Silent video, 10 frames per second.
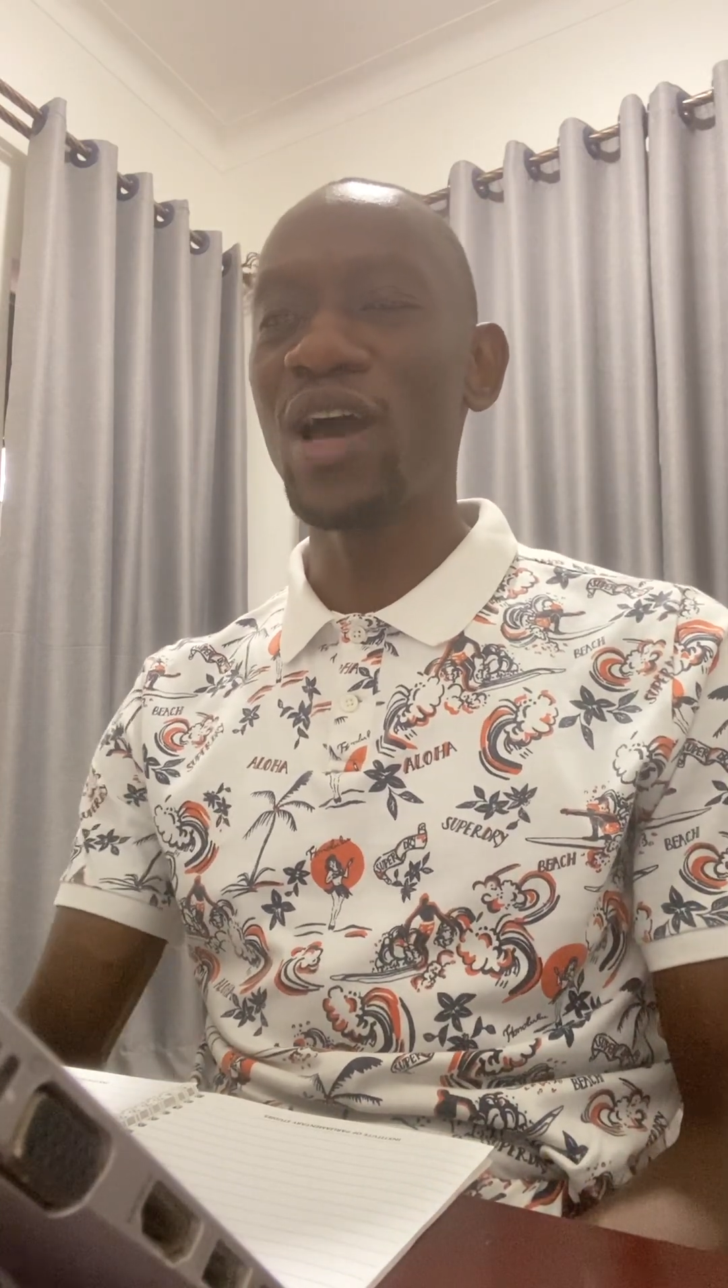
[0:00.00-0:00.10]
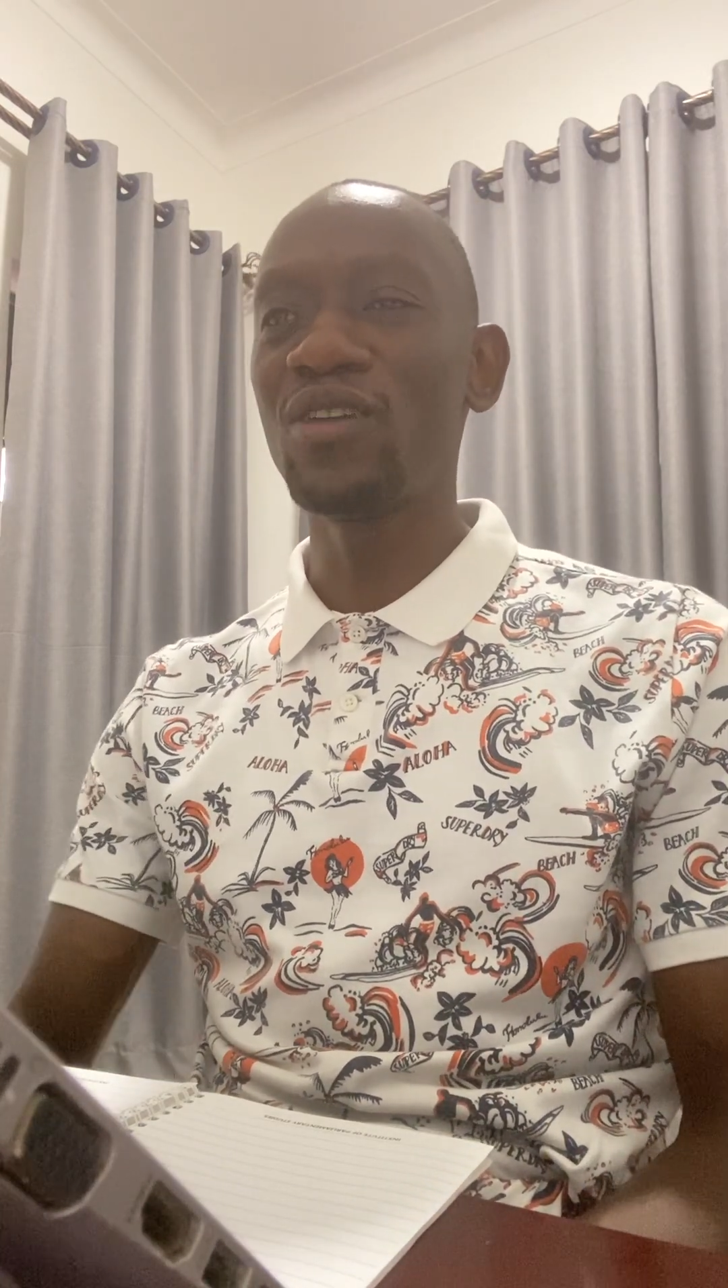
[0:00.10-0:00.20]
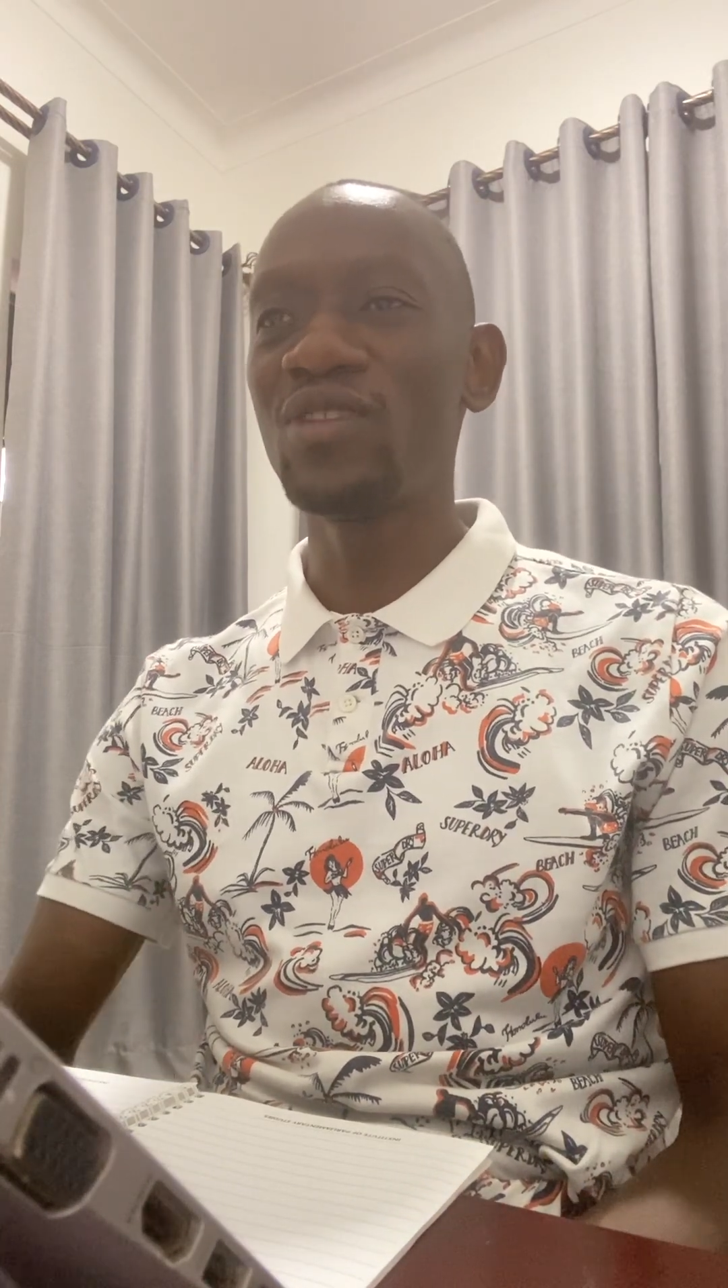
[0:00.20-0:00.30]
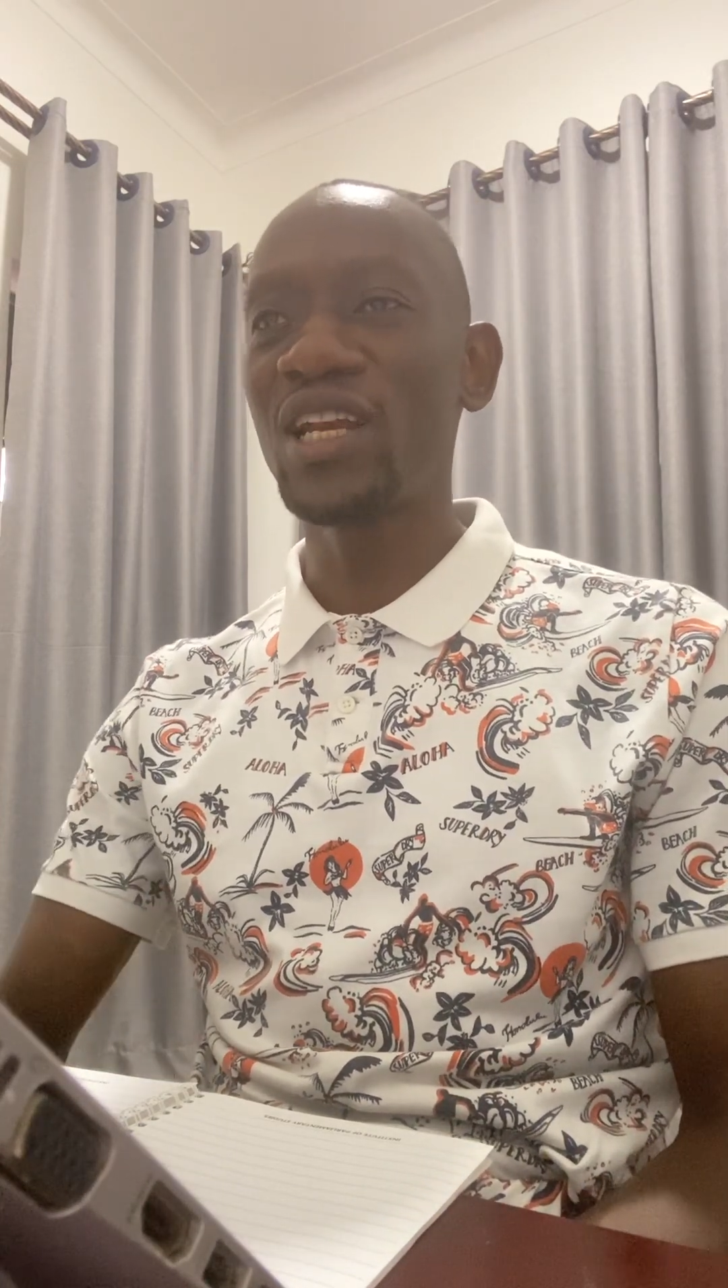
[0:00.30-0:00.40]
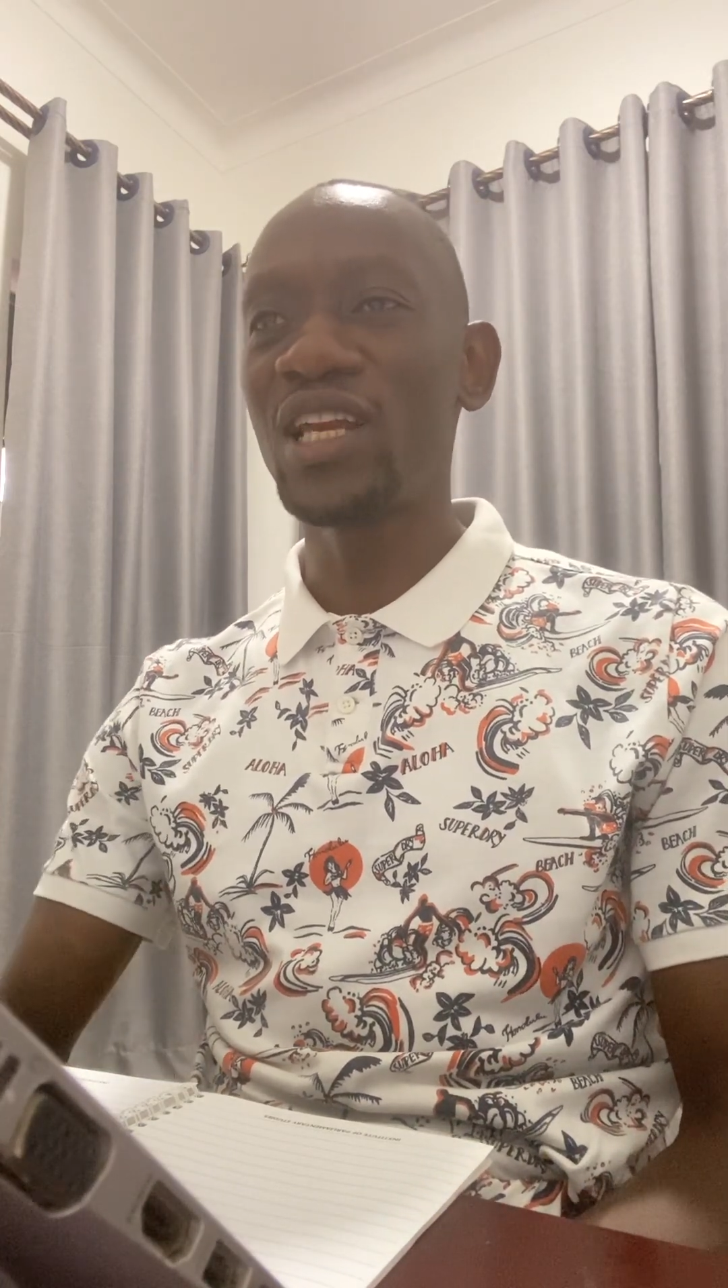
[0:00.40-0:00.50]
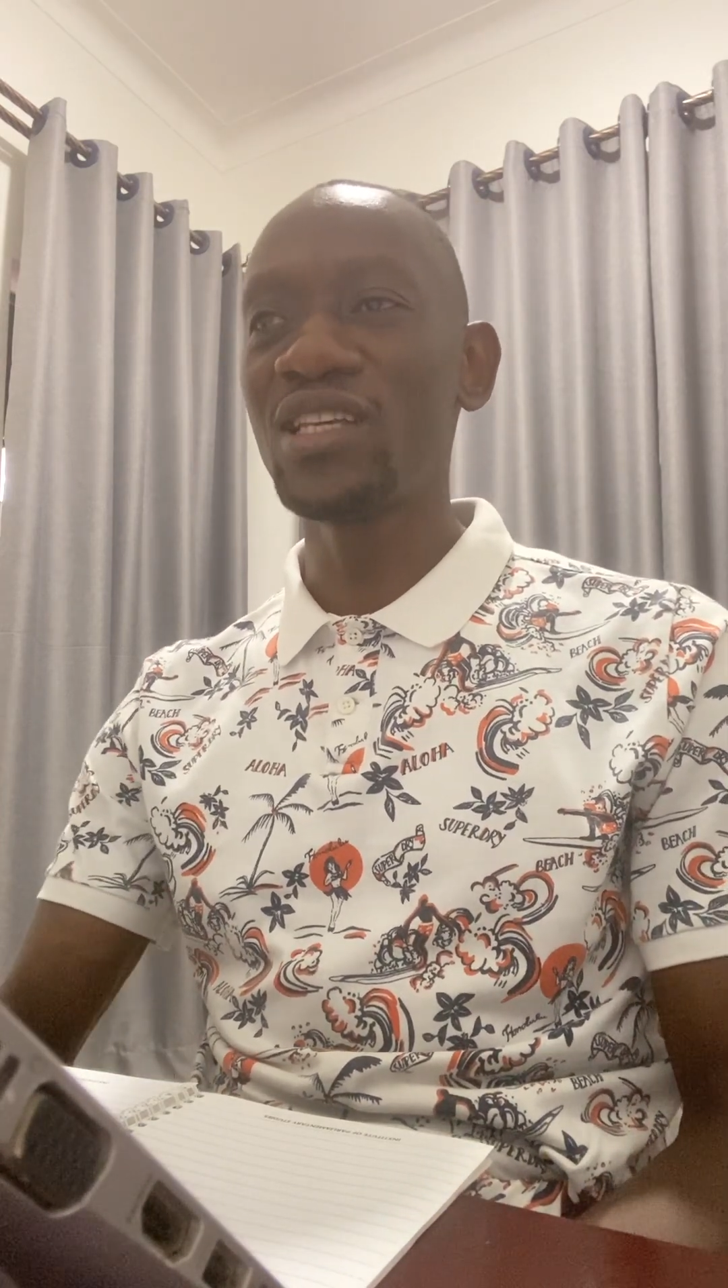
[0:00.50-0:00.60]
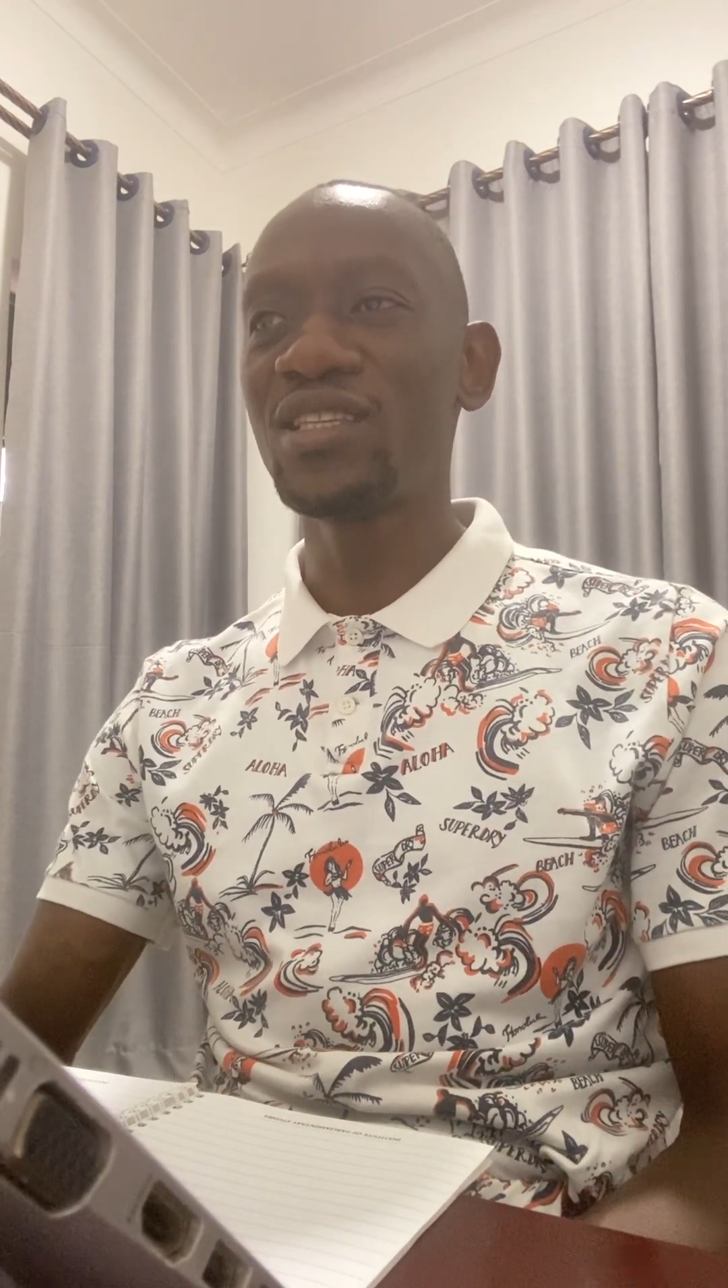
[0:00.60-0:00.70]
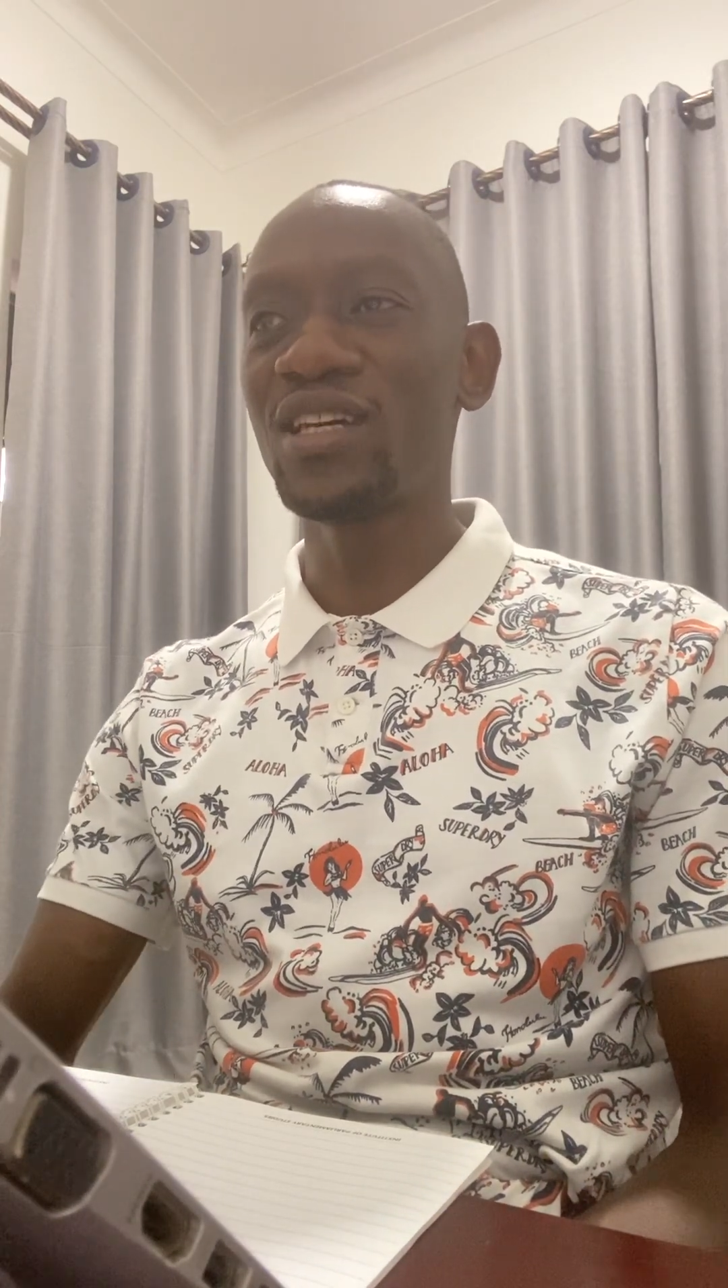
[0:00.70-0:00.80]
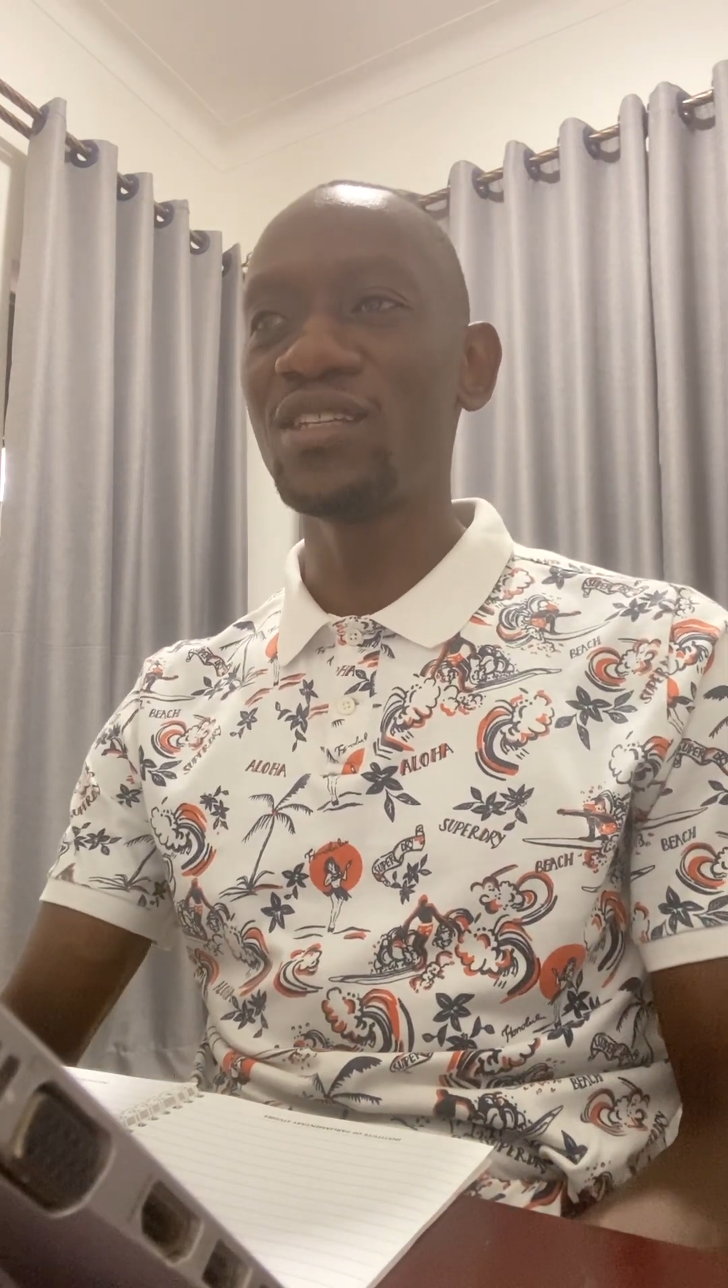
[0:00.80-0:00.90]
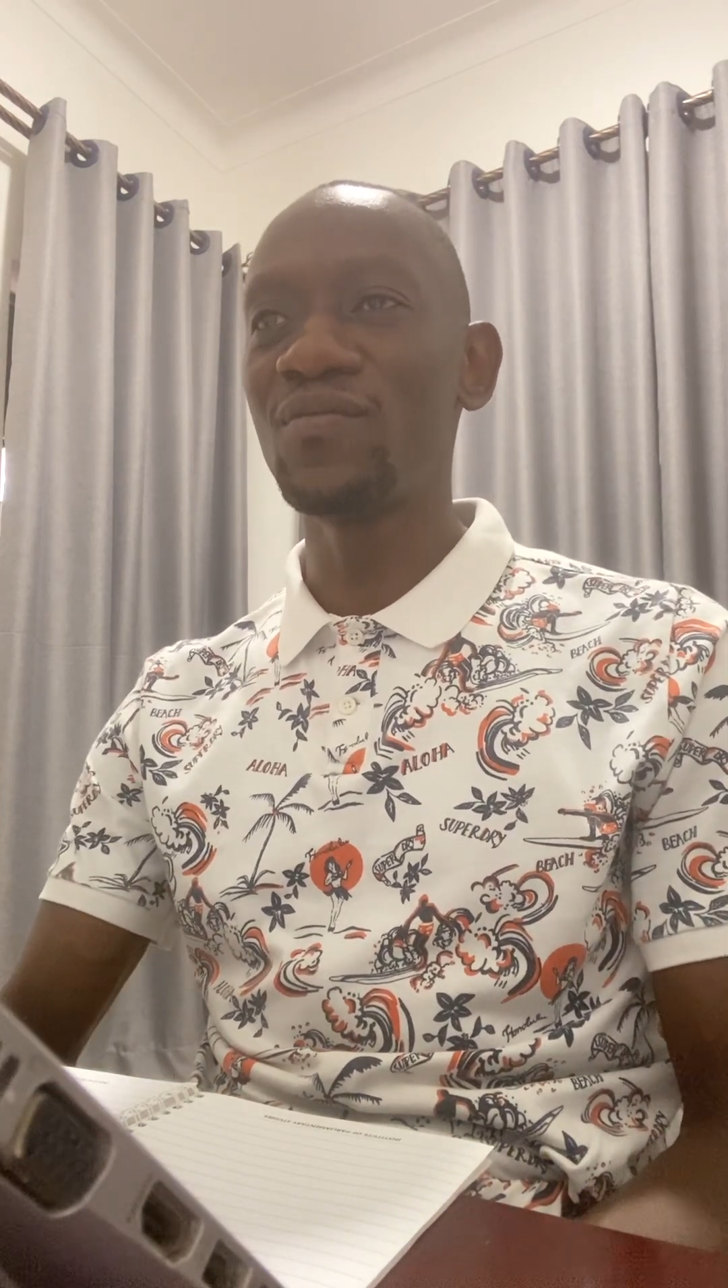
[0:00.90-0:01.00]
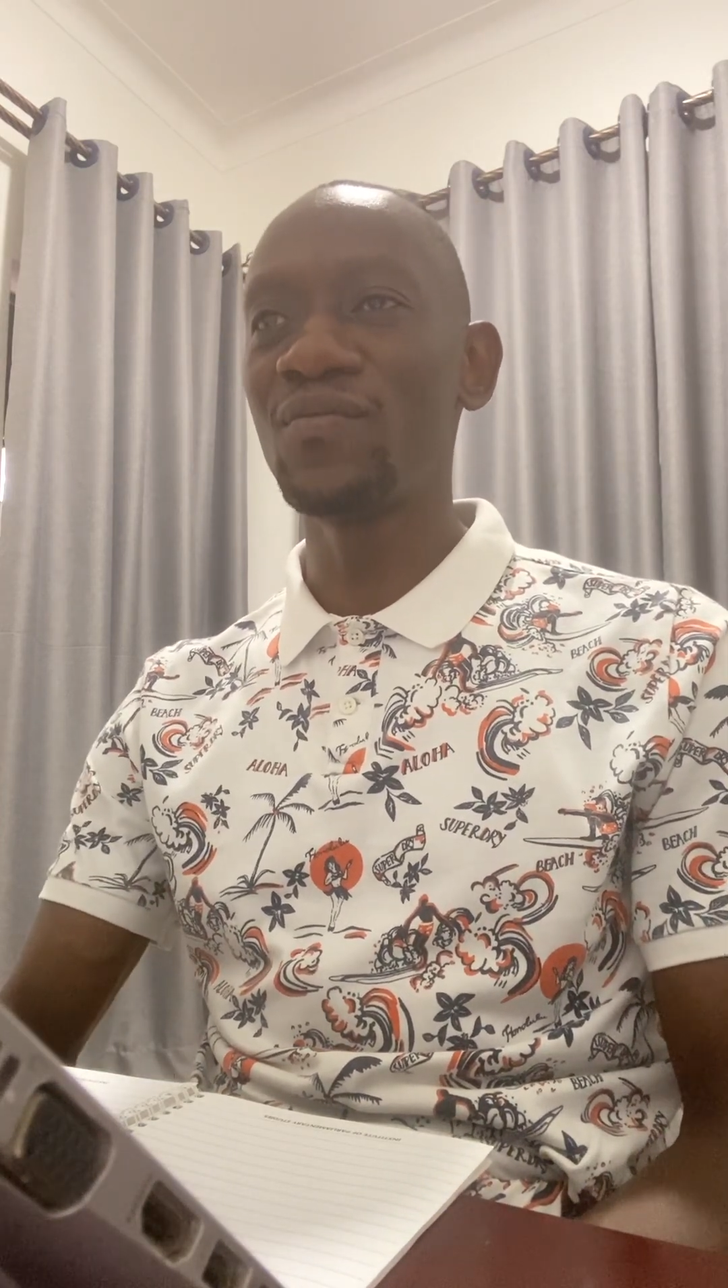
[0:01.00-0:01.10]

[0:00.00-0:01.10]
I realize that